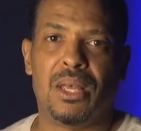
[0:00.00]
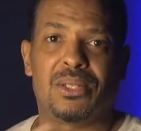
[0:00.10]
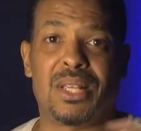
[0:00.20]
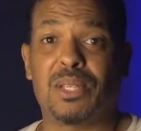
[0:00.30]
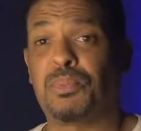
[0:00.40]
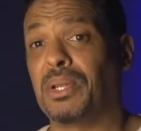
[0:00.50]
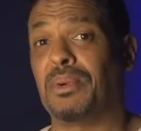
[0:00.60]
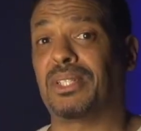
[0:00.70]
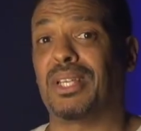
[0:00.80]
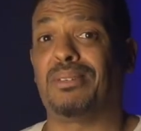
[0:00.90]
So that's pretty
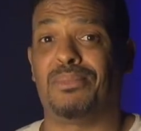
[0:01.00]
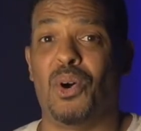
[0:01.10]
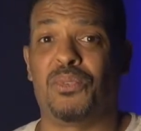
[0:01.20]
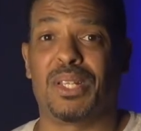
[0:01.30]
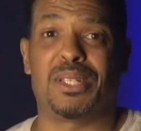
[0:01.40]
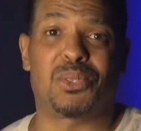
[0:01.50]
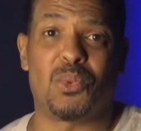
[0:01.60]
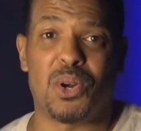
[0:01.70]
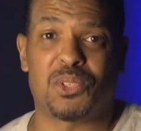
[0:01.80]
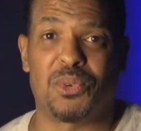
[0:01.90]
much it. Hopefully this
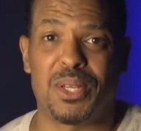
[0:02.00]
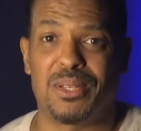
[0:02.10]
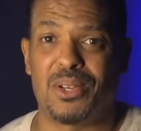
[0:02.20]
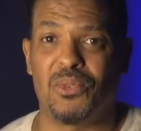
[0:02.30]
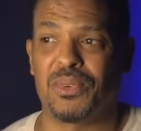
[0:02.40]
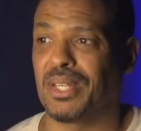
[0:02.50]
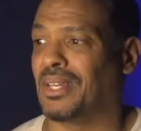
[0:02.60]
works for you, and hopefully